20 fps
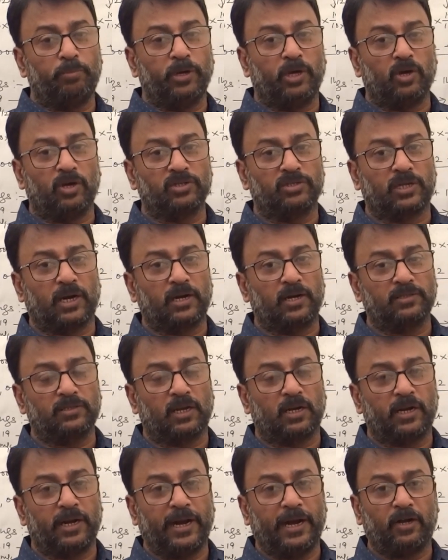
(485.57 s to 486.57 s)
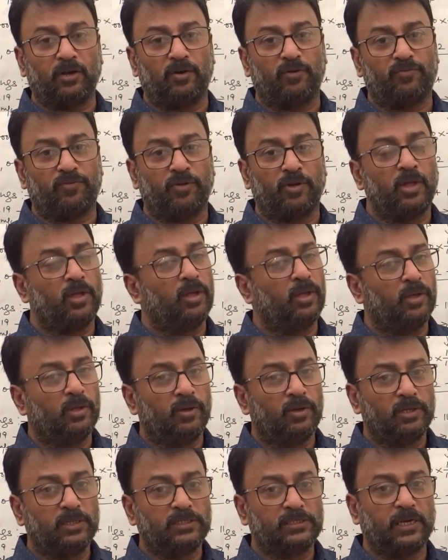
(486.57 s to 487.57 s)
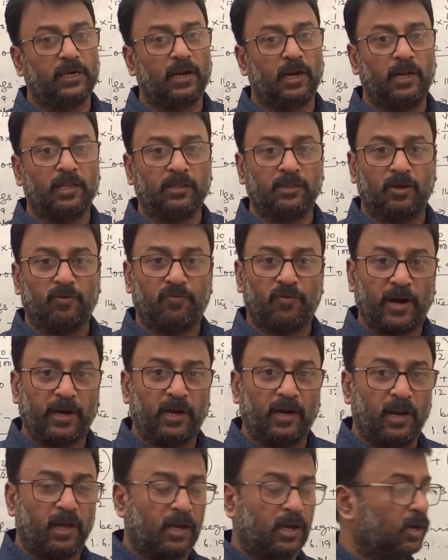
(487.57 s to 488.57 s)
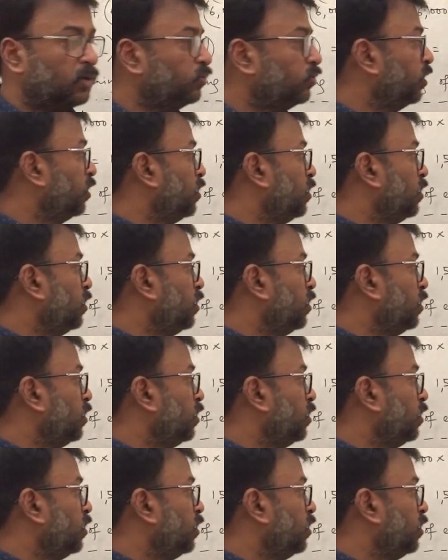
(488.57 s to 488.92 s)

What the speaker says: because that is the date of settling the final account.